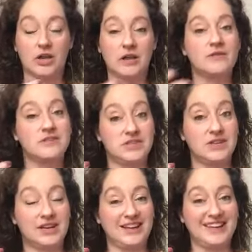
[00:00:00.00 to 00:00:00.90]

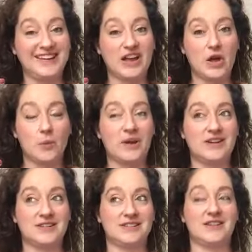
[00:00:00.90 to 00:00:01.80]
vicinity, but
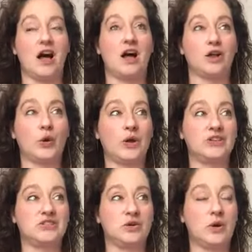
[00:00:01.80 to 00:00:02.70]
it is not going
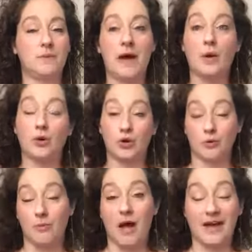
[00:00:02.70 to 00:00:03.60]
to empower your
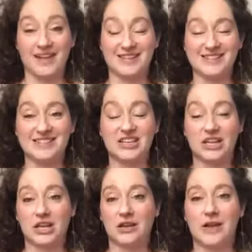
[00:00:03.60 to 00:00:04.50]
mind
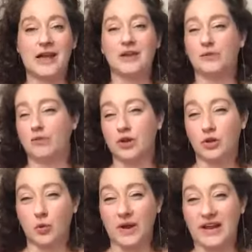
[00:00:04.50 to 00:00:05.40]
in any
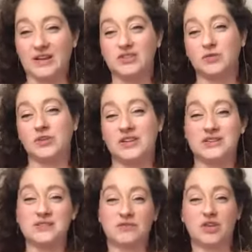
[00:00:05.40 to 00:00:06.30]
real way to
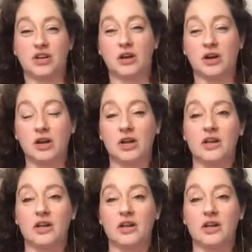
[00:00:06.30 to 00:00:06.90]
release fear.